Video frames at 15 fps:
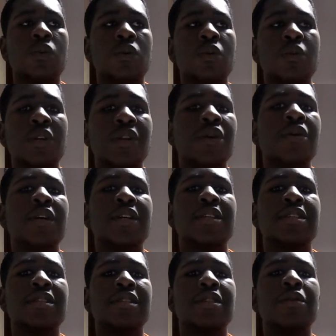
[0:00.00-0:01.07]
we know
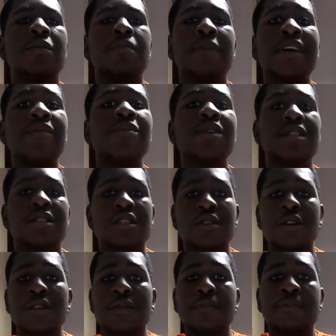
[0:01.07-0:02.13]
it's the main reason is
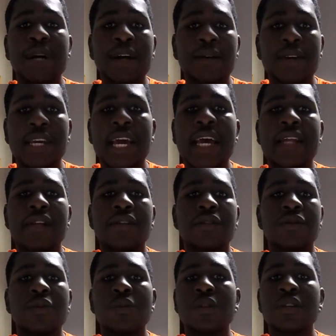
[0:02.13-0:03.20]
because of Barry
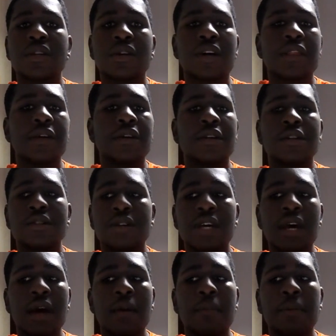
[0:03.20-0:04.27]
and all the other,
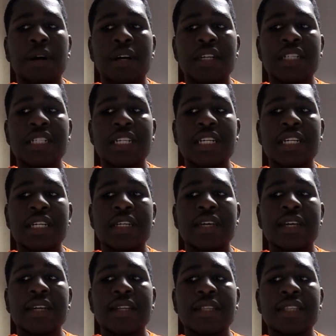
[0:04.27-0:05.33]
but she
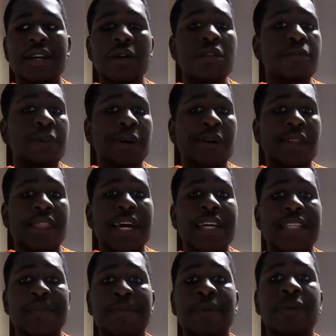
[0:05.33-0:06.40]
tells Barry that
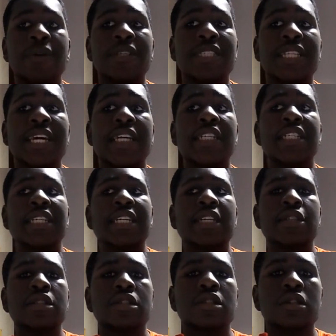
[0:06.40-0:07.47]
it's because that
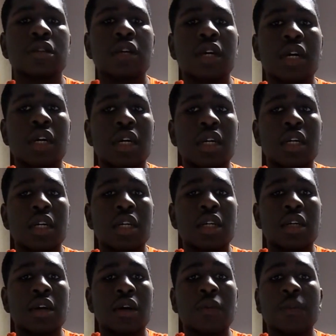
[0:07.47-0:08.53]
she's
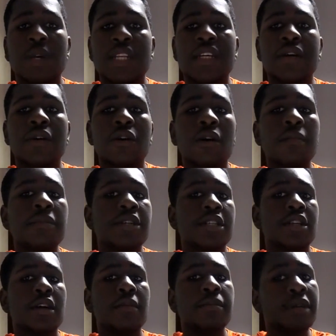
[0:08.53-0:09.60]
already
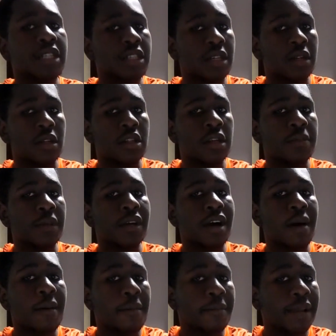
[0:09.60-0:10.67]
accomplished her mission to
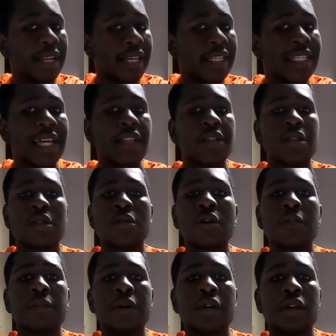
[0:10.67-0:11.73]
become a police and to
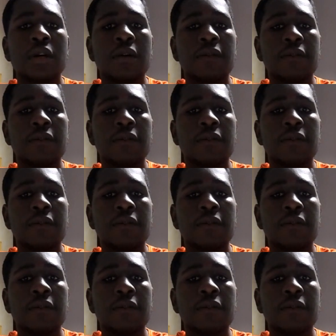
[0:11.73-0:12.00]
stop her